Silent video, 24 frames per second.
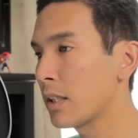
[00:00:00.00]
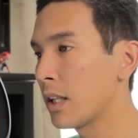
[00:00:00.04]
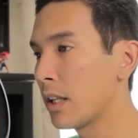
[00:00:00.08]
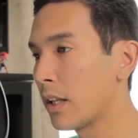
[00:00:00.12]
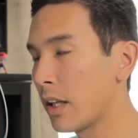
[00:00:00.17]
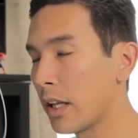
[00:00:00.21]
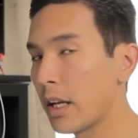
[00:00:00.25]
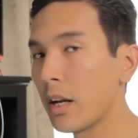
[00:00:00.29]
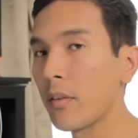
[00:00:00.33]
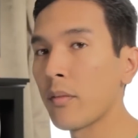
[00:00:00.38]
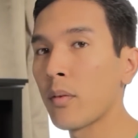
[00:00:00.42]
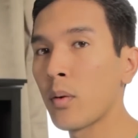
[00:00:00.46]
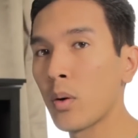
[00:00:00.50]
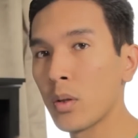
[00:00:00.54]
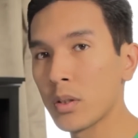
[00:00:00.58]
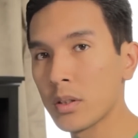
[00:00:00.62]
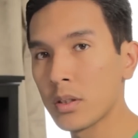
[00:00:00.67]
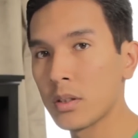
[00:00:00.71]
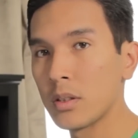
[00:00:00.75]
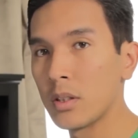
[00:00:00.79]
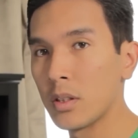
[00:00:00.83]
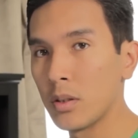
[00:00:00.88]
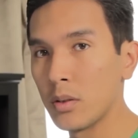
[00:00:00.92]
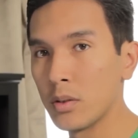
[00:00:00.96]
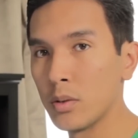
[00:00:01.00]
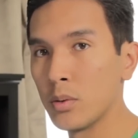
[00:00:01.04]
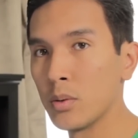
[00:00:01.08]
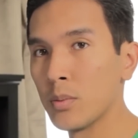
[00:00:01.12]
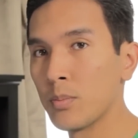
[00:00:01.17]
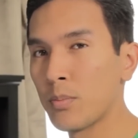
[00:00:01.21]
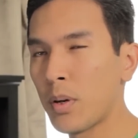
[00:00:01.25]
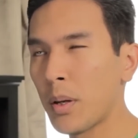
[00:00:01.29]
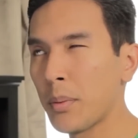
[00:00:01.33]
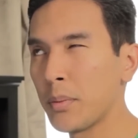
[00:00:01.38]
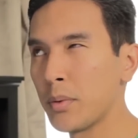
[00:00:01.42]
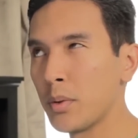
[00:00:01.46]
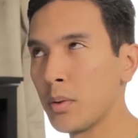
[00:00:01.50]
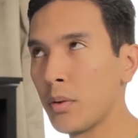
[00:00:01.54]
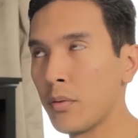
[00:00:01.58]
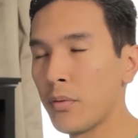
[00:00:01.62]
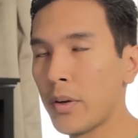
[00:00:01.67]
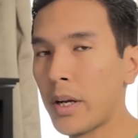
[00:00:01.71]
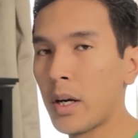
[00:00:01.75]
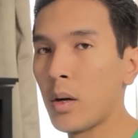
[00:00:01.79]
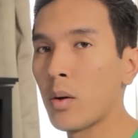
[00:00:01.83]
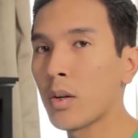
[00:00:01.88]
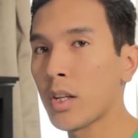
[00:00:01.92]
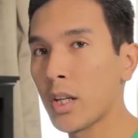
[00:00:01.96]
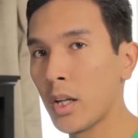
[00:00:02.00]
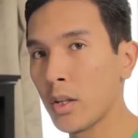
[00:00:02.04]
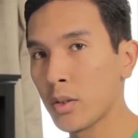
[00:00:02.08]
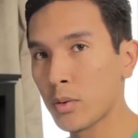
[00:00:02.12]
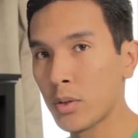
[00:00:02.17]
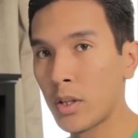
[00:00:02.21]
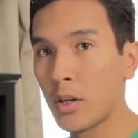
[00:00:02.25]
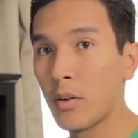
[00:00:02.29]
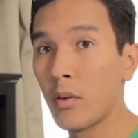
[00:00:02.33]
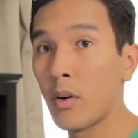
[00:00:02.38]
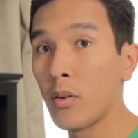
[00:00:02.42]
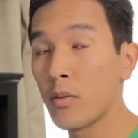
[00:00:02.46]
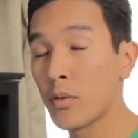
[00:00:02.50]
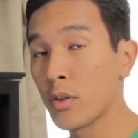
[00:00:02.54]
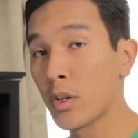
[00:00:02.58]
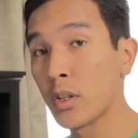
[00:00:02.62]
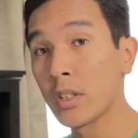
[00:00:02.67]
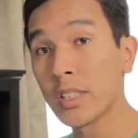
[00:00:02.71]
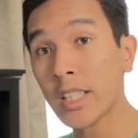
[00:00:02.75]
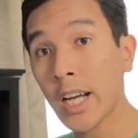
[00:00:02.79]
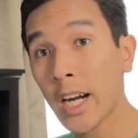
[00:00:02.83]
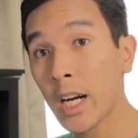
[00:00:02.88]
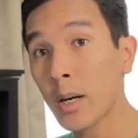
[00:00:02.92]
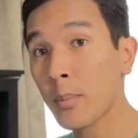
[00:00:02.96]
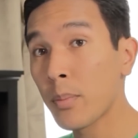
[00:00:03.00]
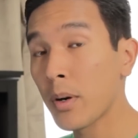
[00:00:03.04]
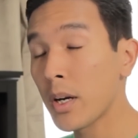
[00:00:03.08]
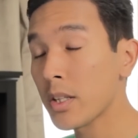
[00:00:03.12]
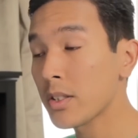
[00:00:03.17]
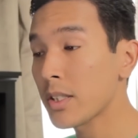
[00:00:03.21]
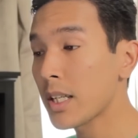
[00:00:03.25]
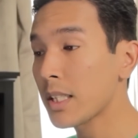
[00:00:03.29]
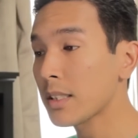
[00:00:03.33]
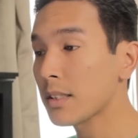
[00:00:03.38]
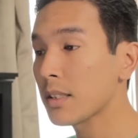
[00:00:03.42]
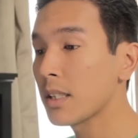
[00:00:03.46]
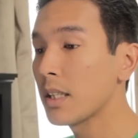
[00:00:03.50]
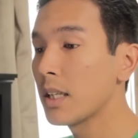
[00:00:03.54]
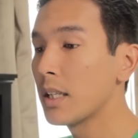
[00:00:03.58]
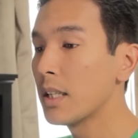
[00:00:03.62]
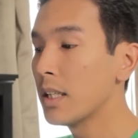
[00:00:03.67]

And then, of course, you'll do, probably do a final color grade of your entire project.